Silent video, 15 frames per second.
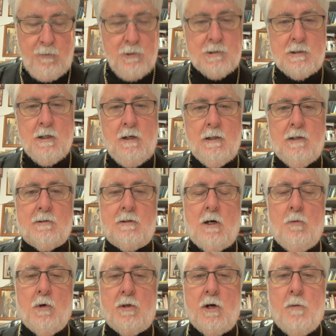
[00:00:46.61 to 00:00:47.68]
First, though, let's
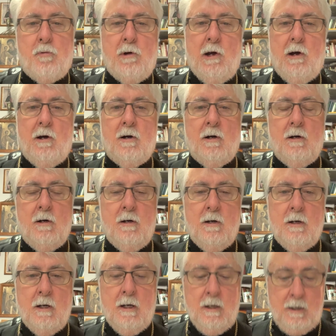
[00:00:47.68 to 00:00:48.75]
start with our prayer.
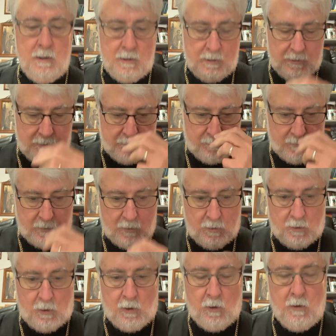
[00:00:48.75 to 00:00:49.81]

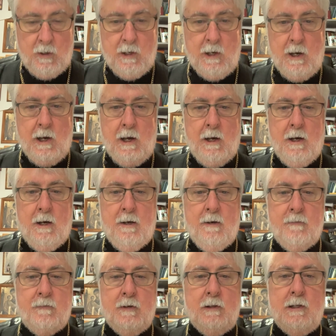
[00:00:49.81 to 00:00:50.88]

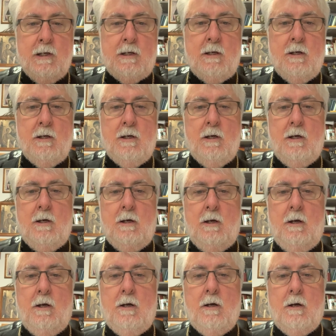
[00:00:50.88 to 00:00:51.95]
O Heavenly
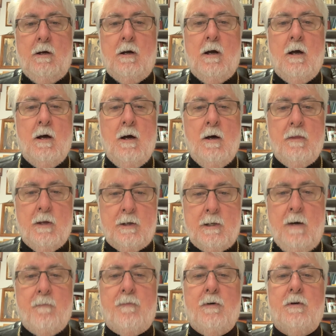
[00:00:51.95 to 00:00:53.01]
King, the
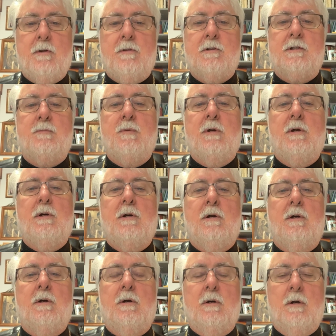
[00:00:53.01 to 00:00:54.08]
Comforter, the
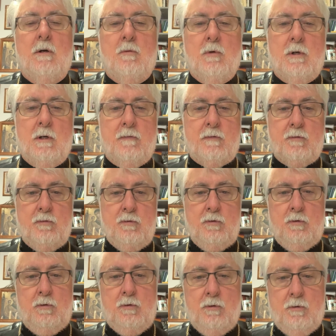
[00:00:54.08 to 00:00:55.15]
Spirit of
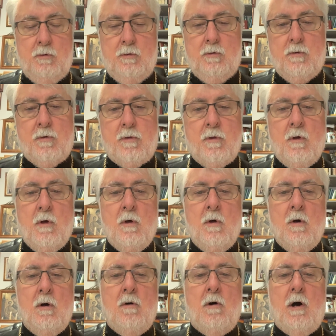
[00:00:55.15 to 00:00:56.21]
truth,
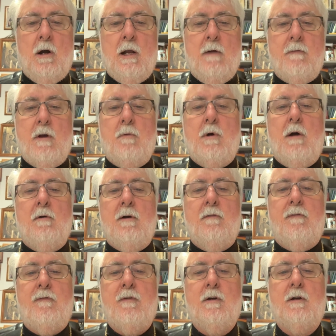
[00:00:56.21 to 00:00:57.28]
who art everywhere
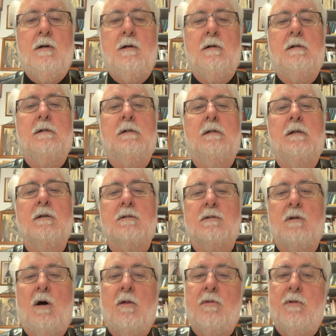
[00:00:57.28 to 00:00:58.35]
and
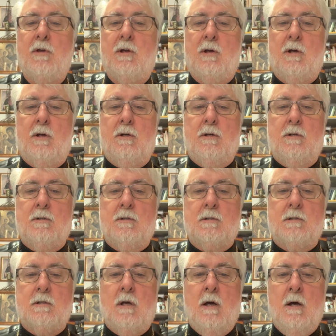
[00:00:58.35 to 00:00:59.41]
fillest all
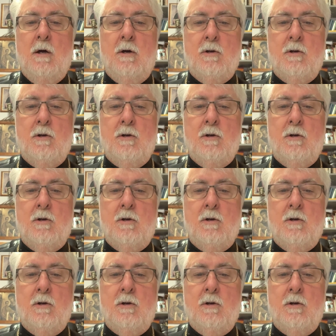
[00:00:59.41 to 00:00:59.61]
things,